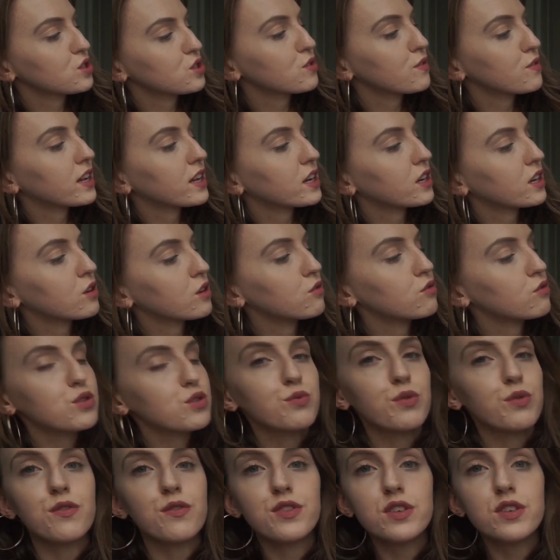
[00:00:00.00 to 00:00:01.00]
So that it
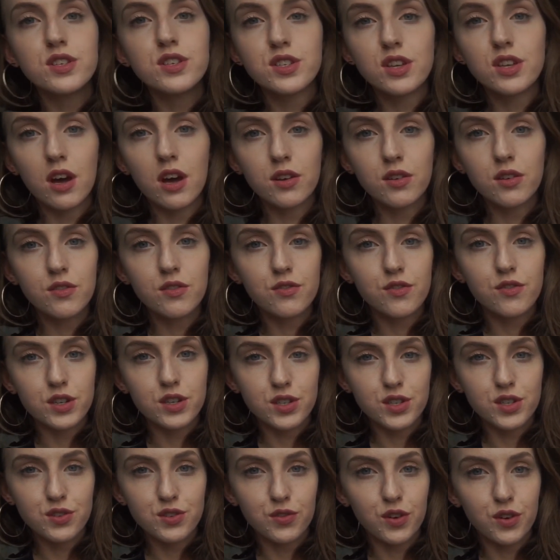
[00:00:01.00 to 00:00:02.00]
goes with the sun,
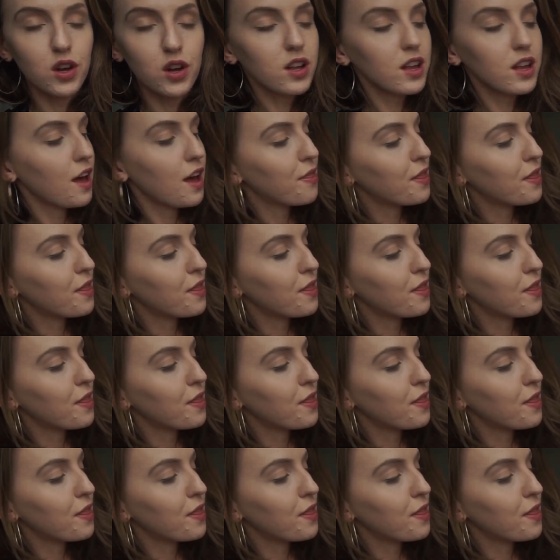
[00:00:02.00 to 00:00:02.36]
first of all,